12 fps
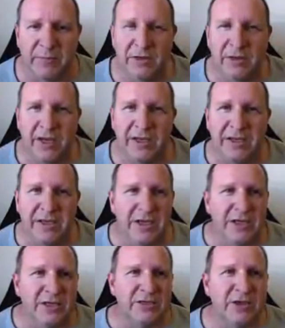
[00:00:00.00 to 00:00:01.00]
Okay,
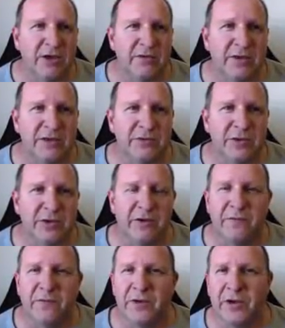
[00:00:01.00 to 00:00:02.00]
so that's all I
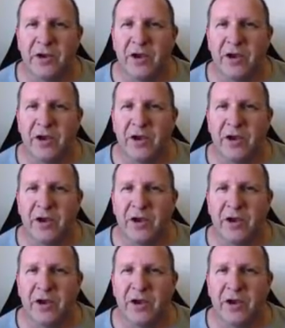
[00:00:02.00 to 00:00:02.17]
got for you.